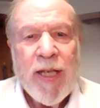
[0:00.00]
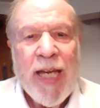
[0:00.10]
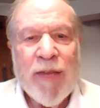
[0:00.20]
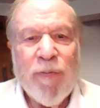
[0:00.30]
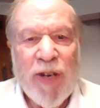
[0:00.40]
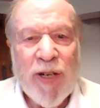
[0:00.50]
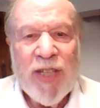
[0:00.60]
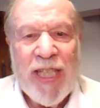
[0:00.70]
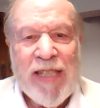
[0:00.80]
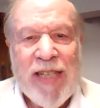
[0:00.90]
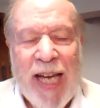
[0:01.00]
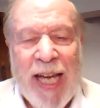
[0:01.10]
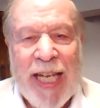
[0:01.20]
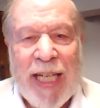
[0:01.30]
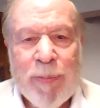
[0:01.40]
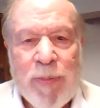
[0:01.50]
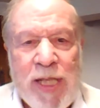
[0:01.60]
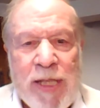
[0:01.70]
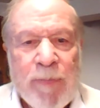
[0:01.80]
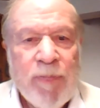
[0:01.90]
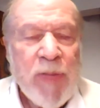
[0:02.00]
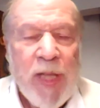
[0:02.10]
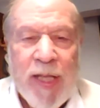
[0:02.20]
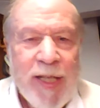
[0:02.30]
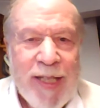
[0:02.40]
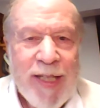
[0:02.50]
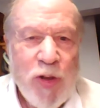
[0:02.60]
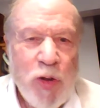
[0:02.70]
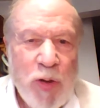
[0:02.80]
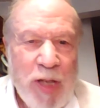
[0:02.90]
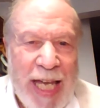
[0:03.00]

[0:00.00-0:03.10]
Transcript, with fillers: and various times you,